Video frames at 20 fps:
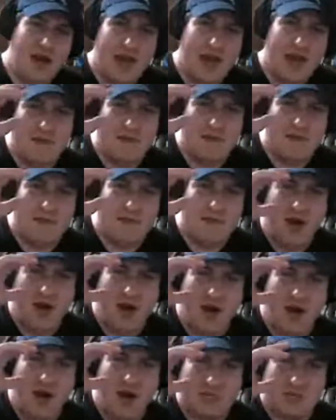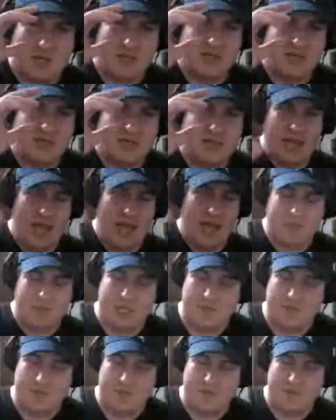I am the boss,
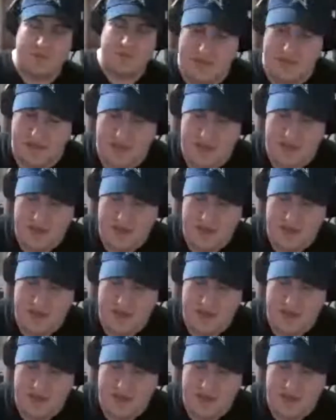TM Smith.